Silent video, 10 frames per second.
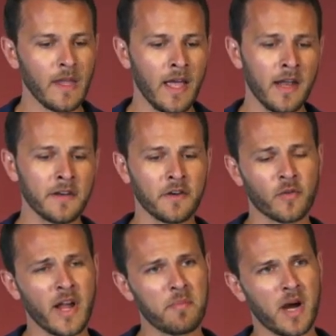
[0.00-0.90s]
and in the
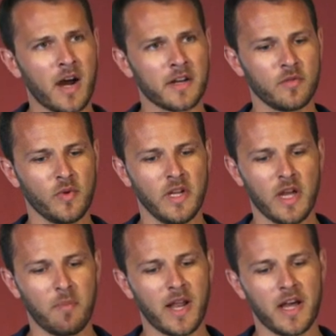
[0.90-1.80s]
gray part, we
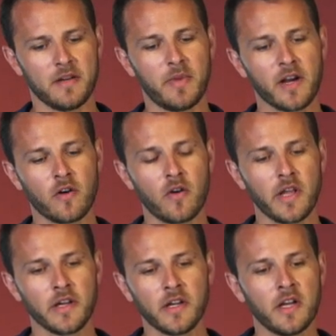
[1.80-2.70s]
applied the black
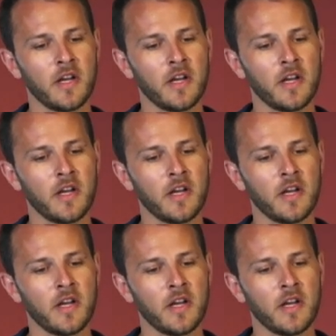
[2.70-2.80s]
holing